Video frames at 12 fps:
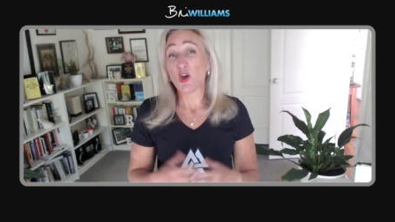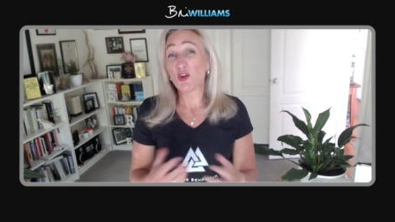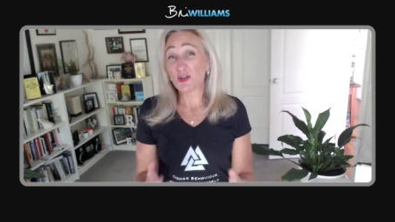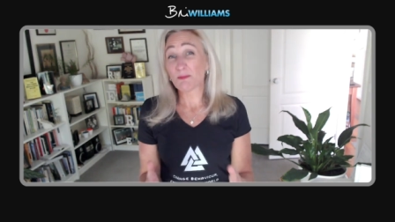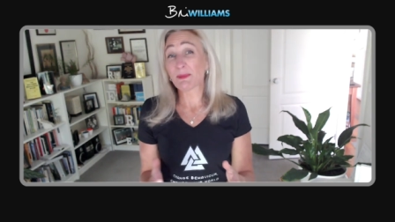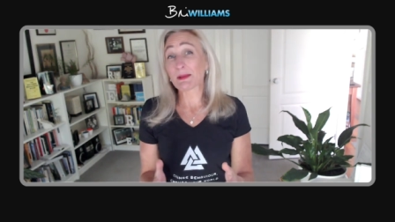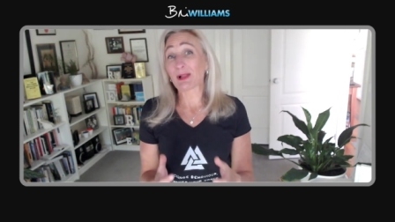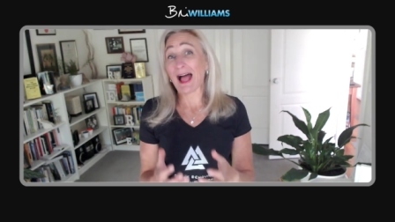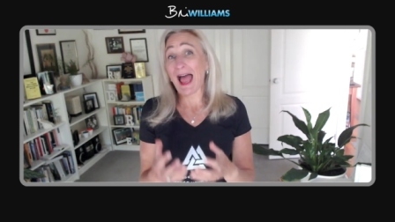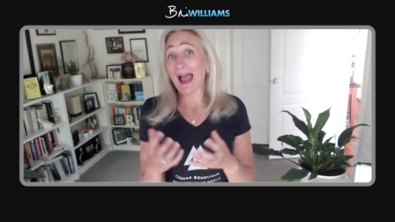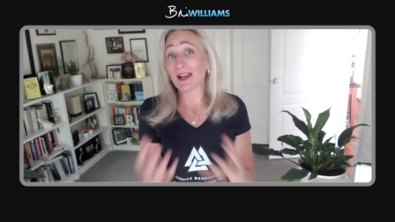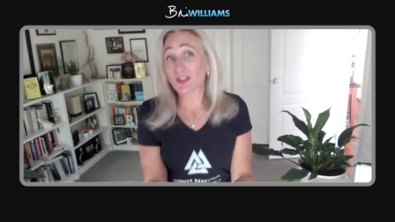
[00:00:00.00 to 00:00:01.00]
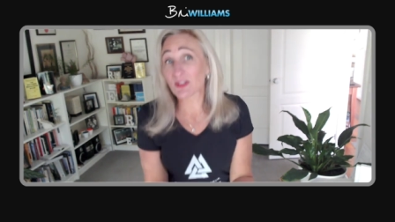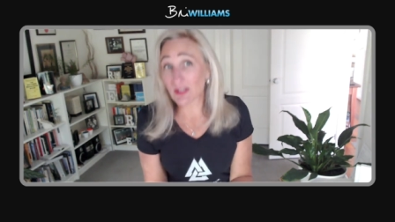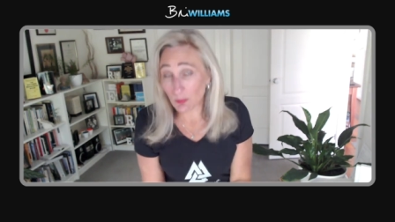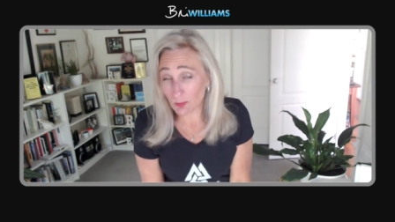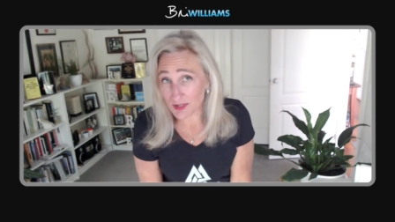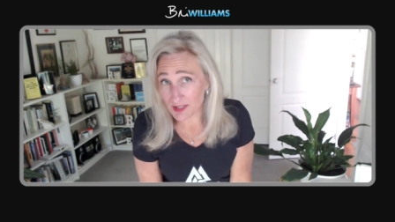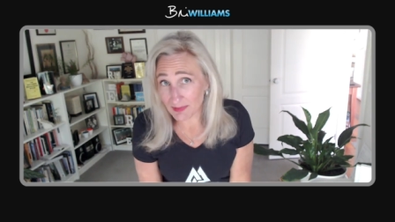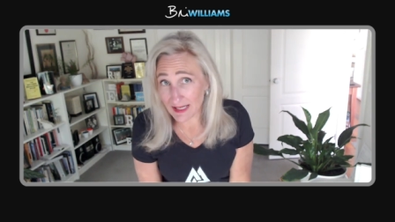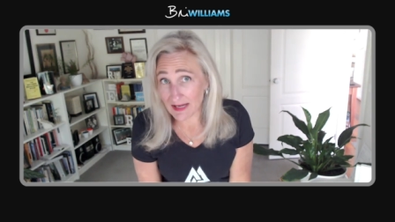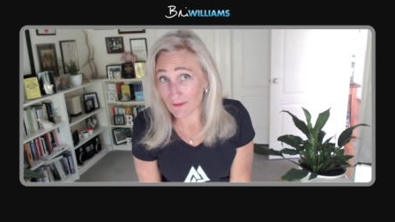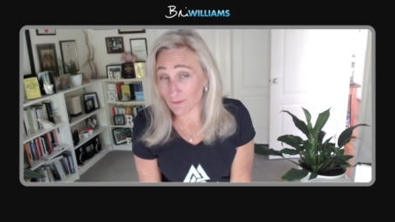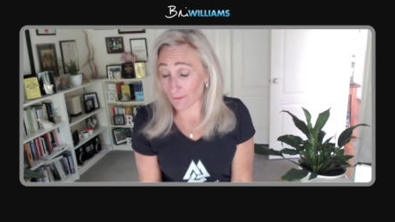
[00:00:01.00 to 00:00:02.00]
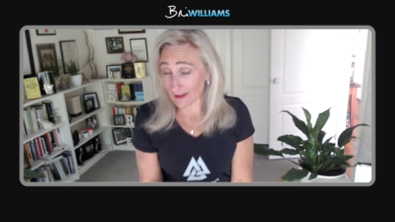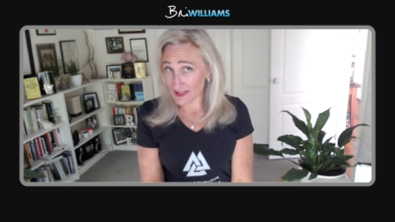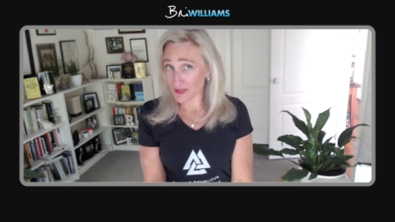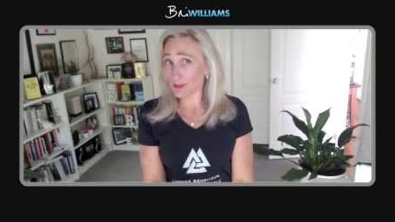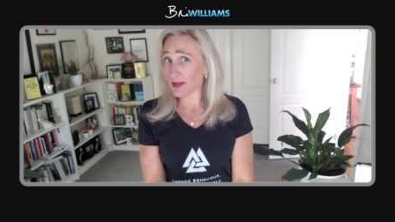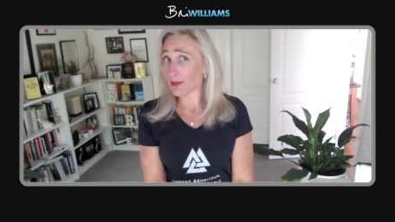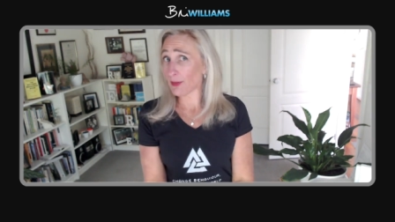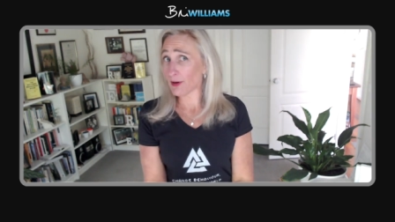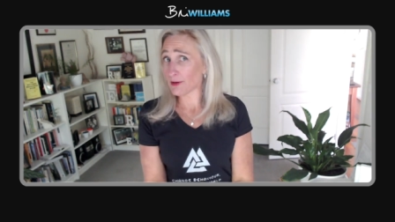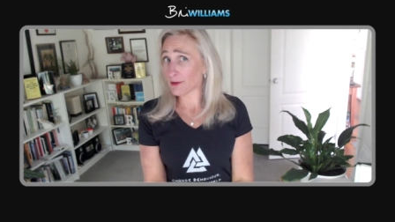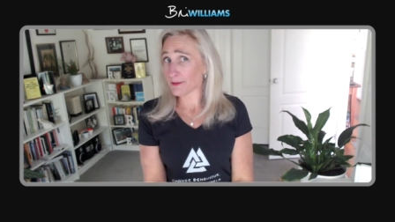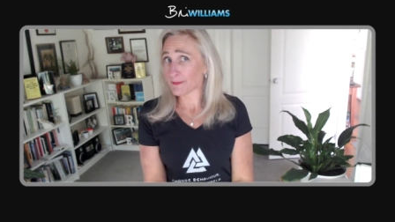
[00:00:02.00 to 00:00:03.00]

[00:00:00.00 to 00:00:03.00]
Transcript: Who do people actually want to be friends with though?